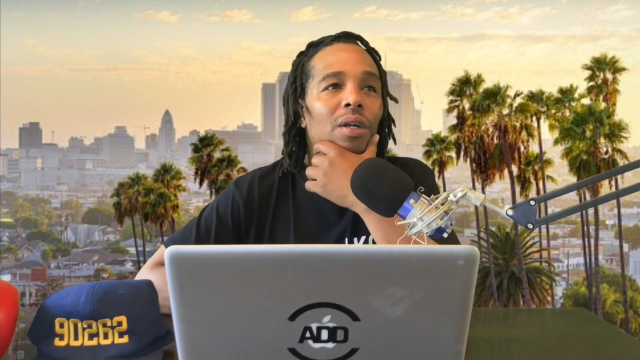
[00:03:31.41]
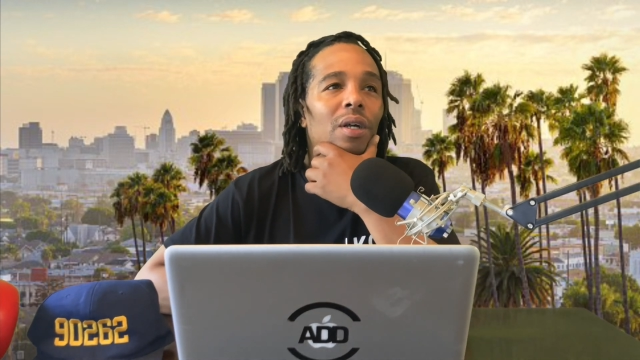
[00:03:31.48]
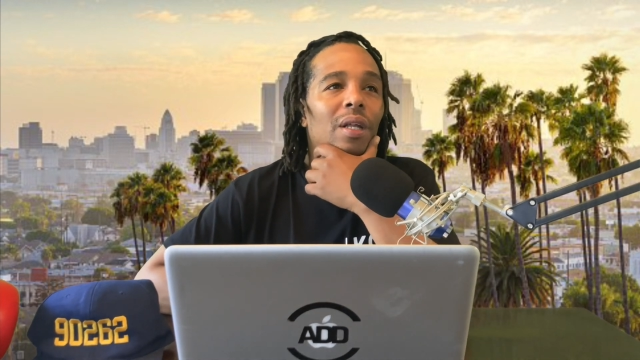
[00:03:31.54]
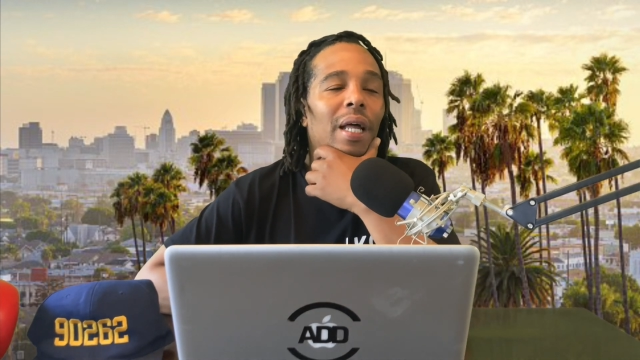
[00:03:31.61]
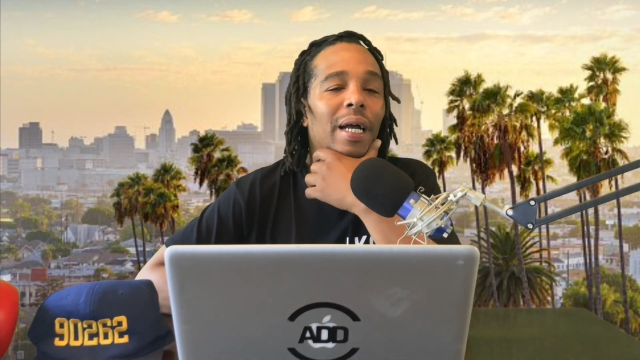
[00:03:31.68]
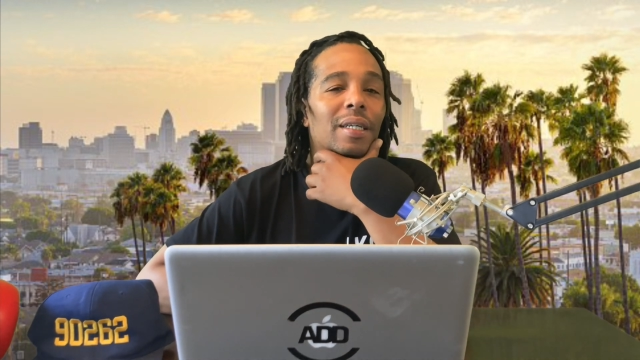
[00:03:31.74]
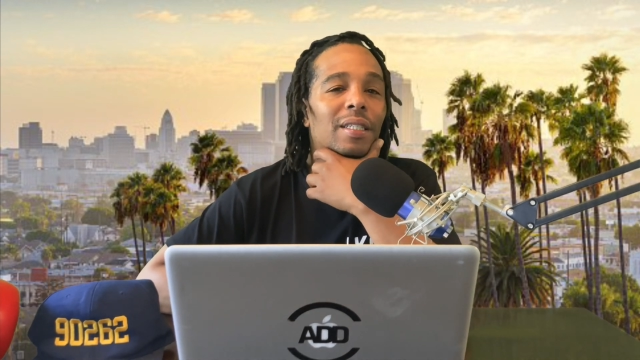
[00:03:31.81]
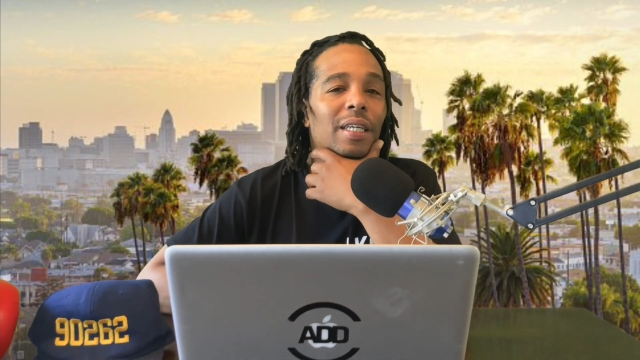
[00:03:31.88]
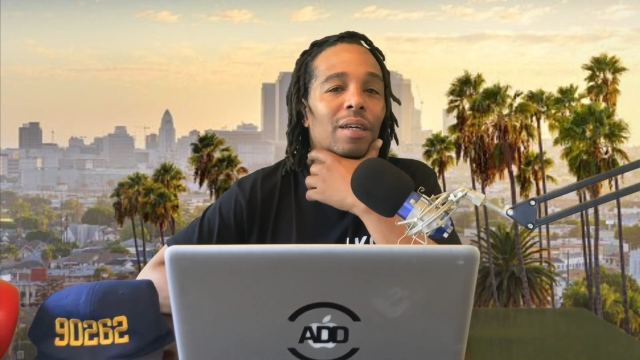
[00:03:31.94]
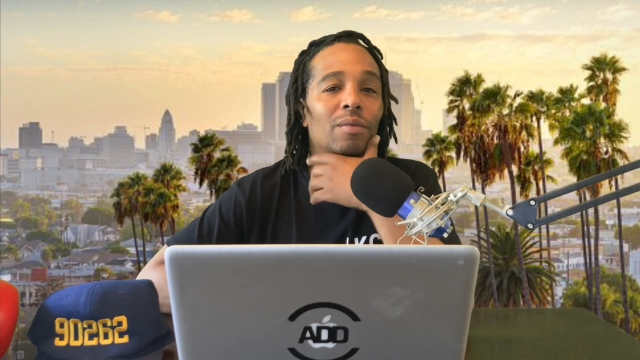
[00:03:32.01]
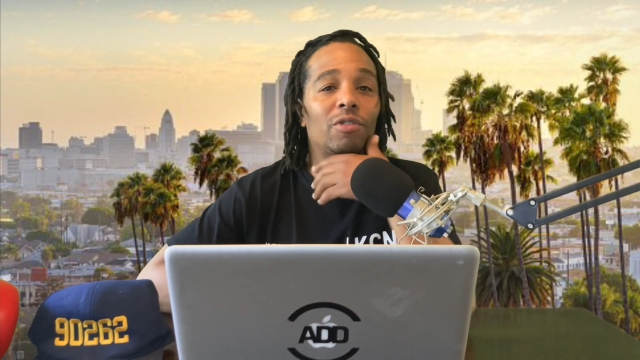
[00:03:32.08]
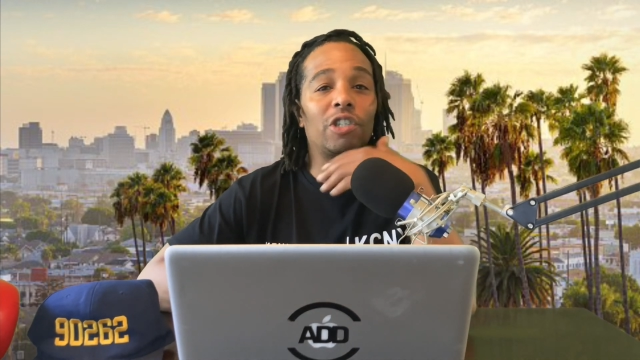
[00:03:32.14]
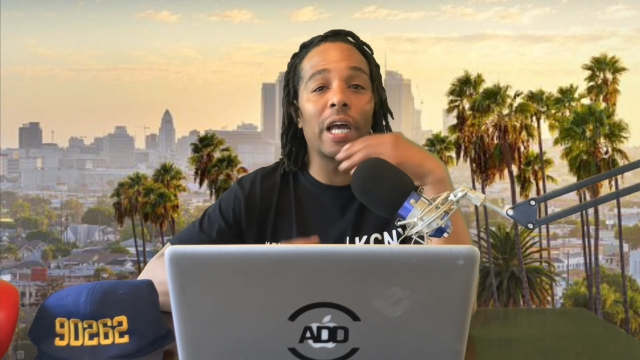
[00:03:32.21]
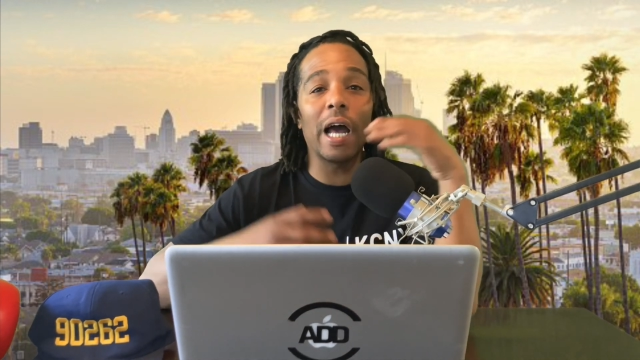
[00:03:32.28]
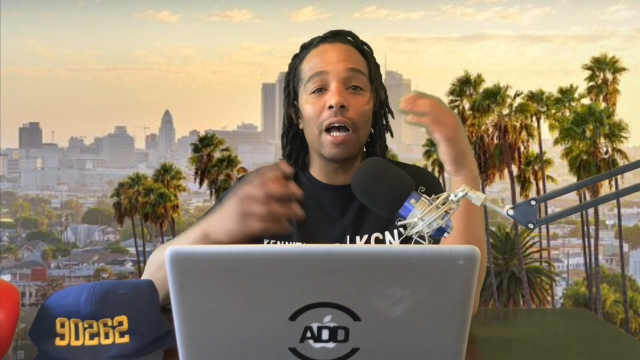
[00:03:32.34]
like I said,
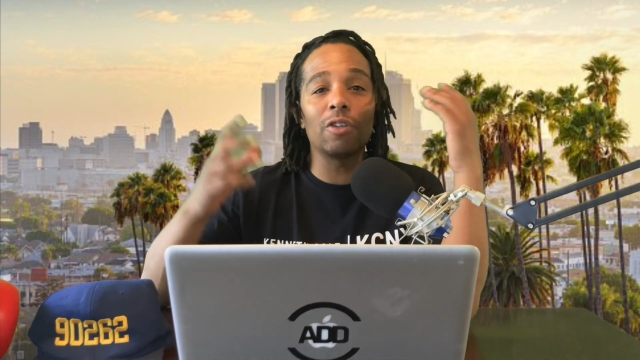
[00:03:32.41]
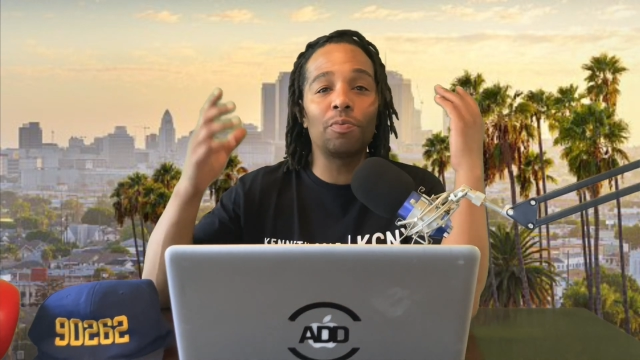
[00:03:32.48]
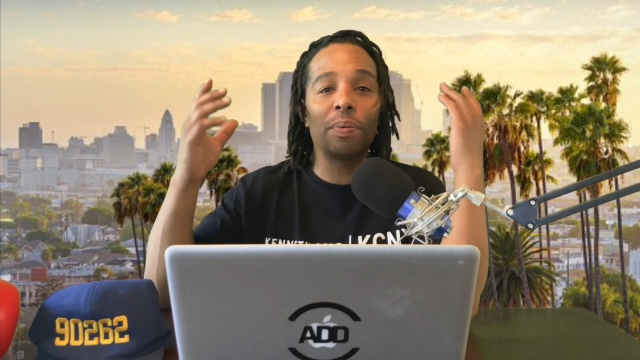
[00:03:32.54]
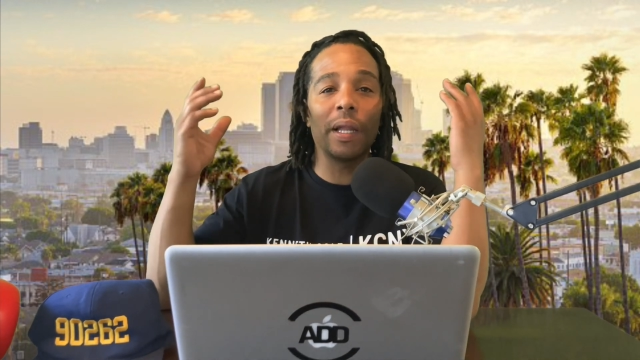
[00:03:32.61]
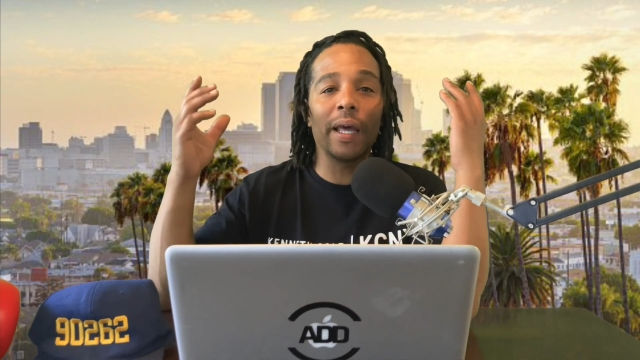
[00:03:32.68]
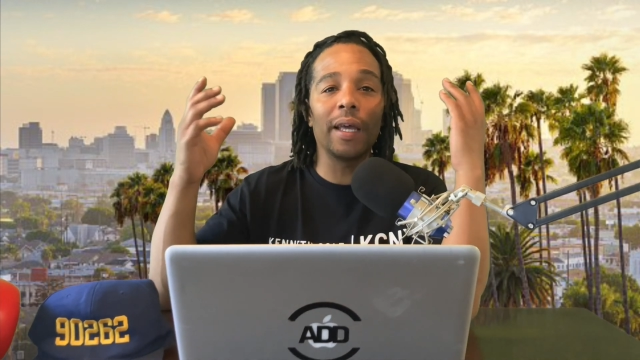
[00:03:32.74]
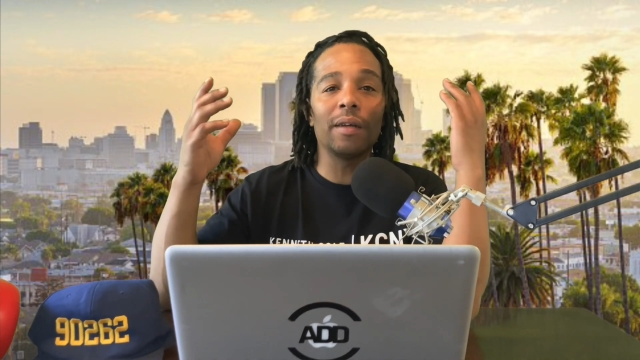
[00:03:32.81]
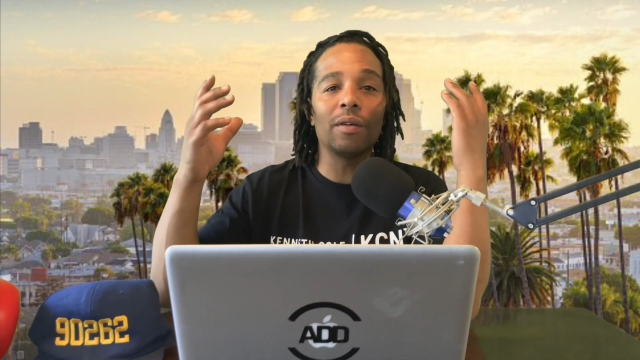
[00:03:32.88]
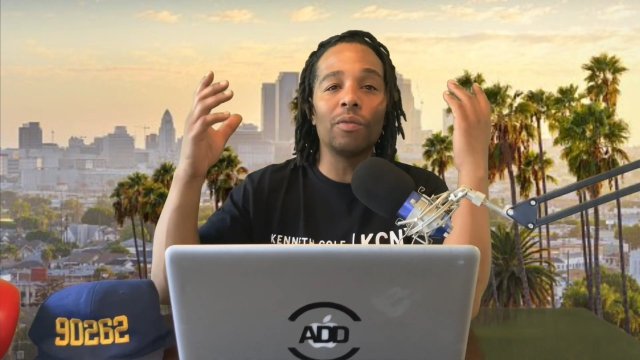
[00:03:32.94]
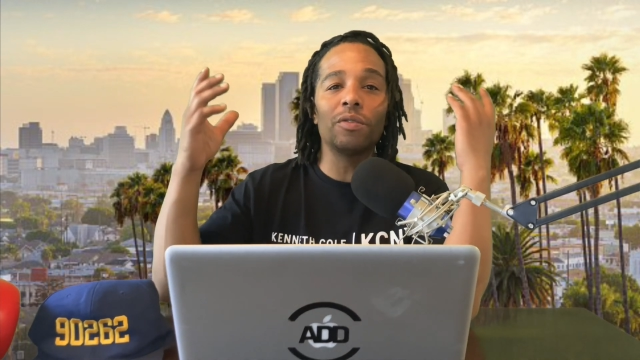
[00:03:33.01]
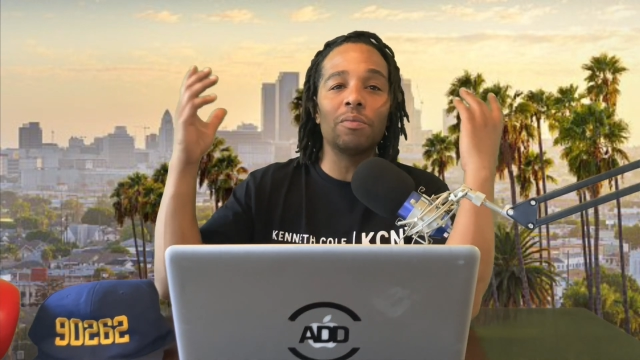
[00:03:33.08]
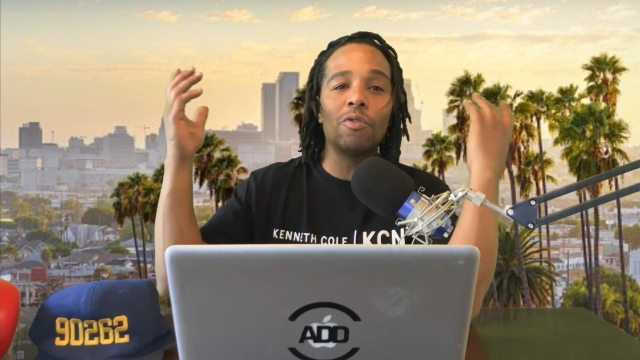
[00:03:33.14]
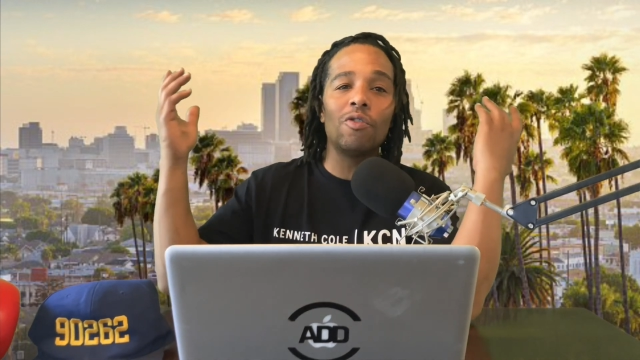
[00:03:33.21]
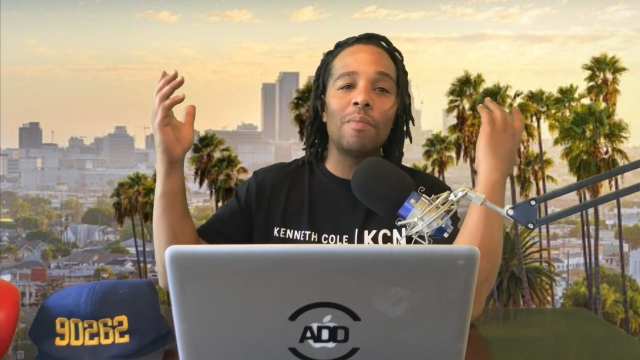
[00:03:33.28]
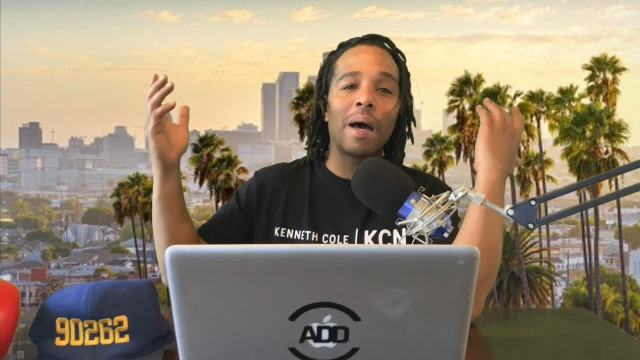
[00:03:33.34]
Child's Play, it was a
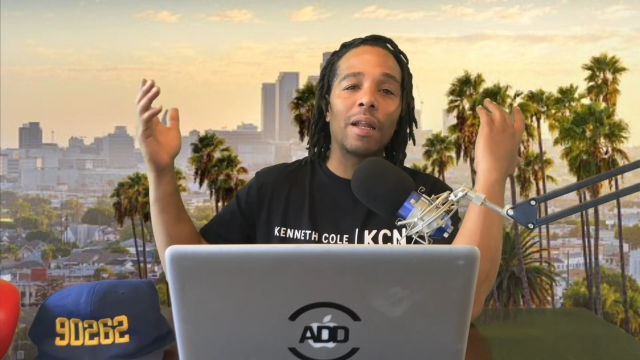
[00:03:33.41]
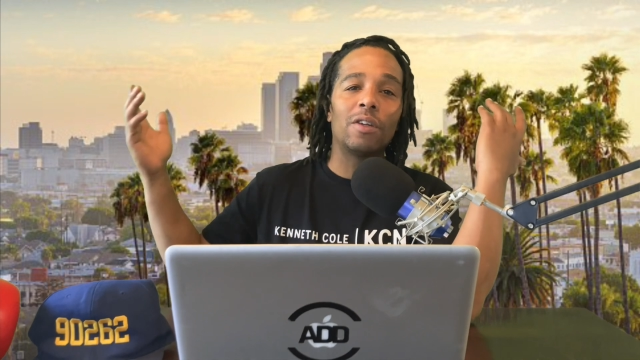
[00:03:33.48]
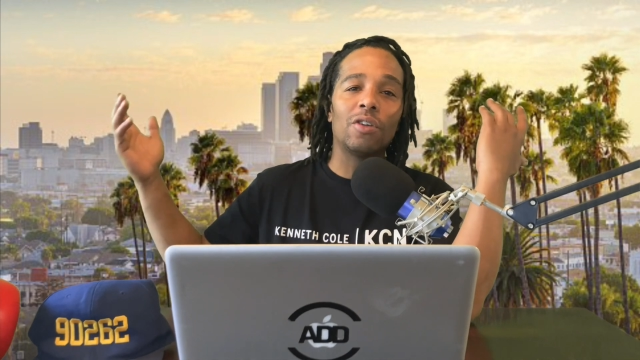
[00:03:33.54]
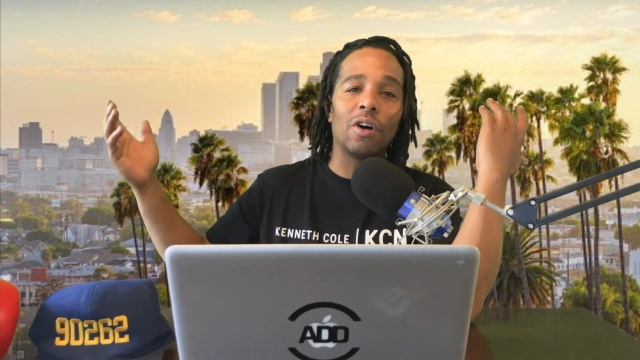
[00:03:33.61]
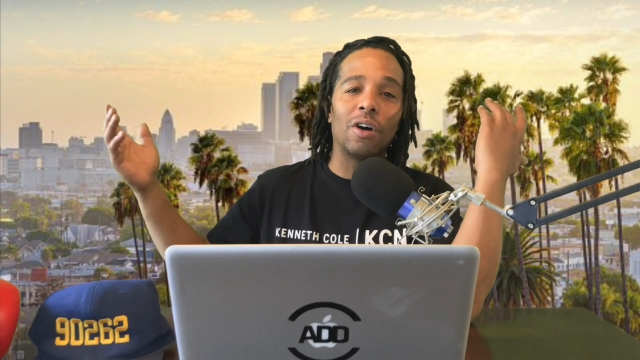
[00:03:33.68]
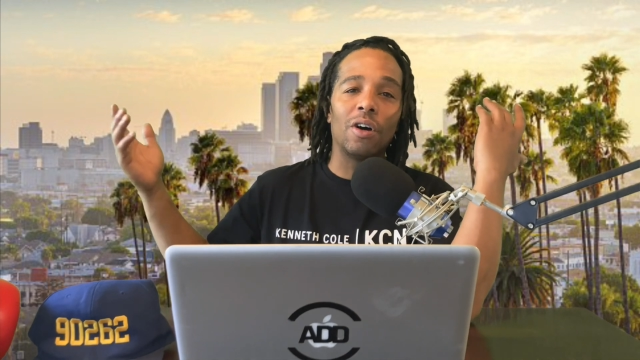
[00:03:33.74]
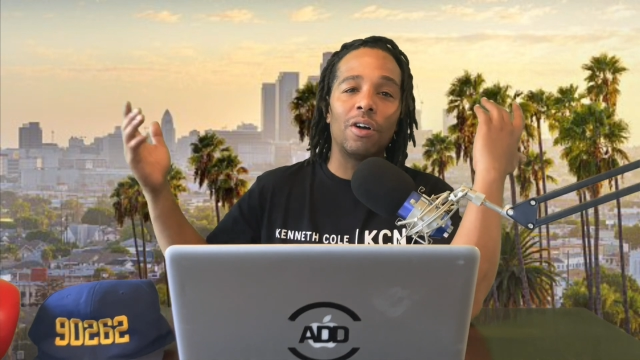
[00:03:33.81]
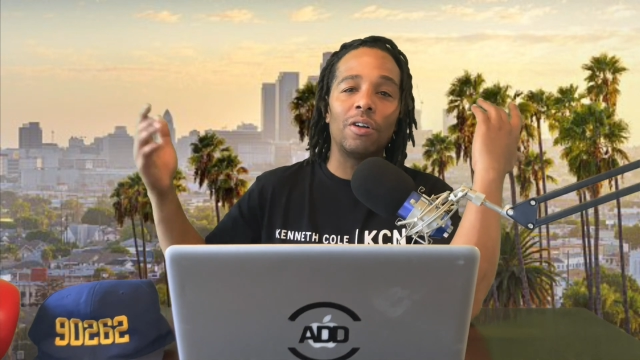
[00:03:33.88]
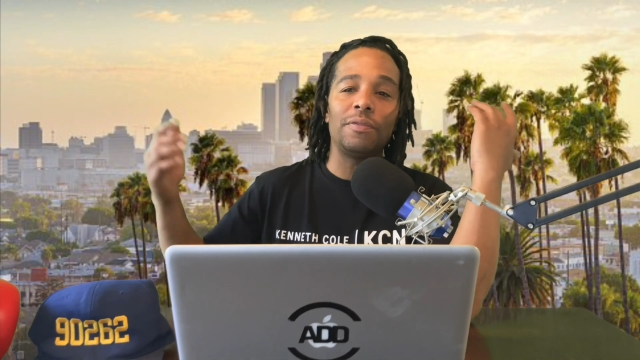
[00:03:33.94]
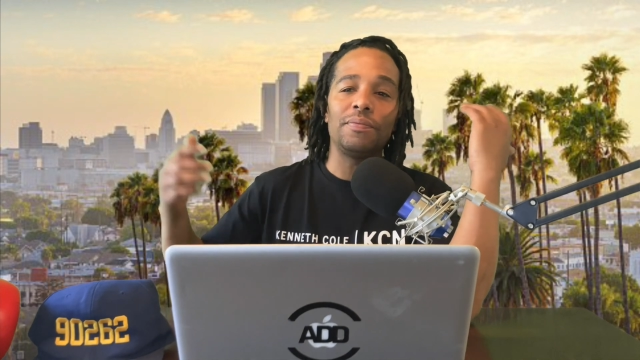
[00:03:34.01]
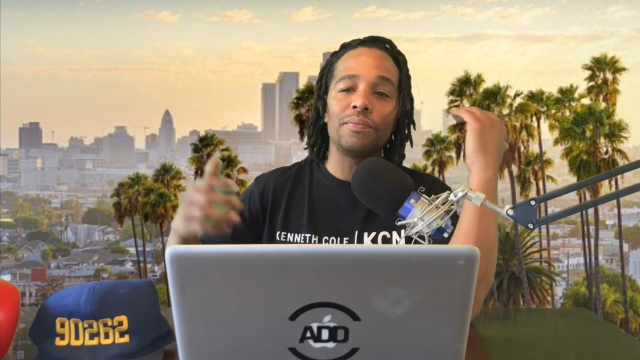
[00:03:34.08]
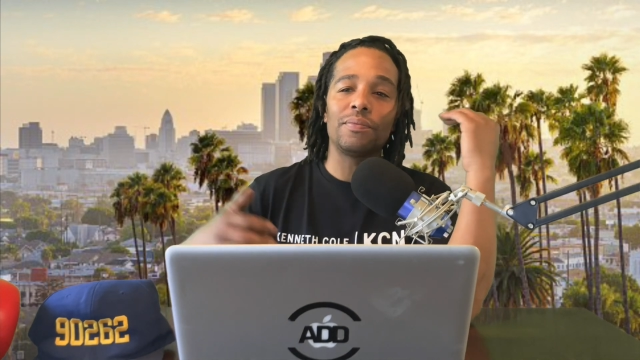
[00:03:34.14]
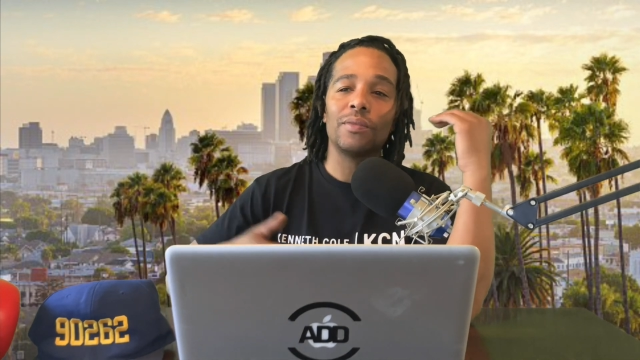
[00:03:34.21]
movie about a doll.